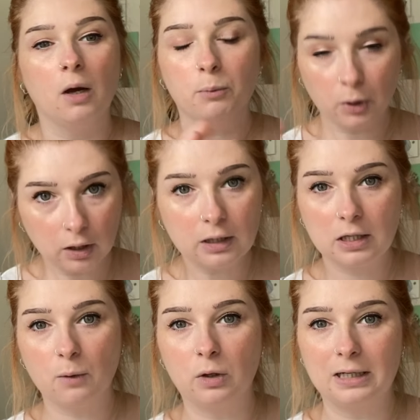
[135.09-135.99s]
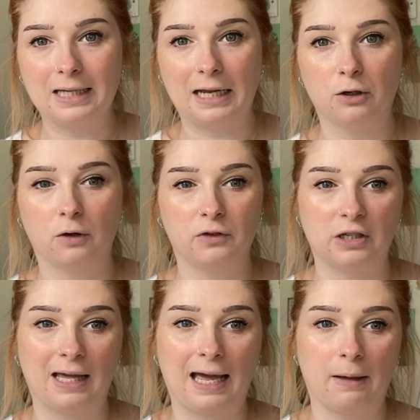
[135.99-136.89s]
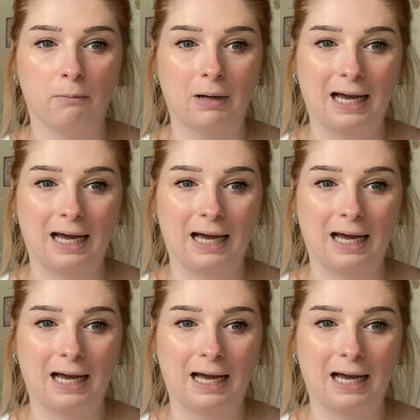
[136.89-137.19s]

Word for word: products I want to send off to them.